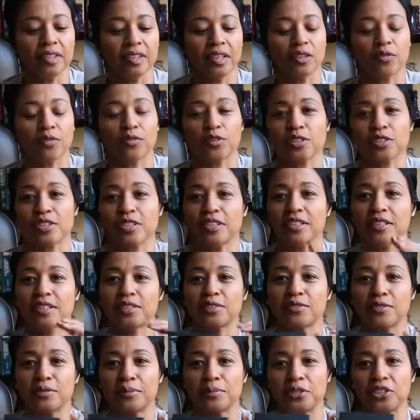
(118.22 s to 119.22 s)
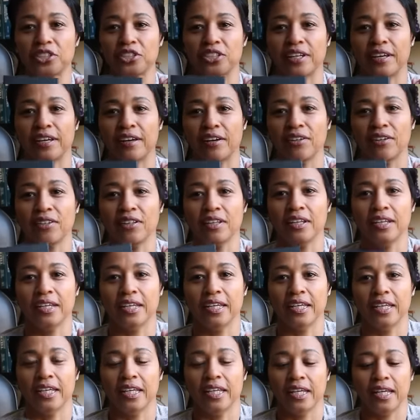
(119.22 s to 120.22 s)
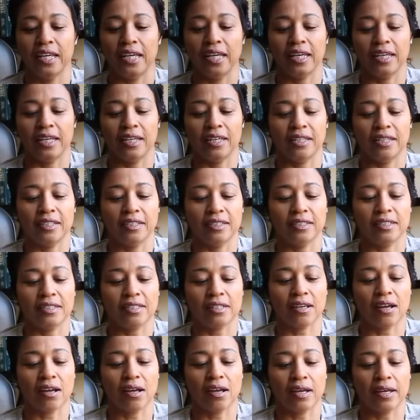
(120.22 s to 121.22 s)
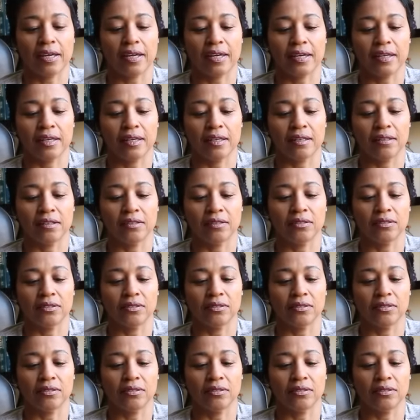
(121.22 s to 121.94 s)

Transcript: The first thing is from Chanel, and I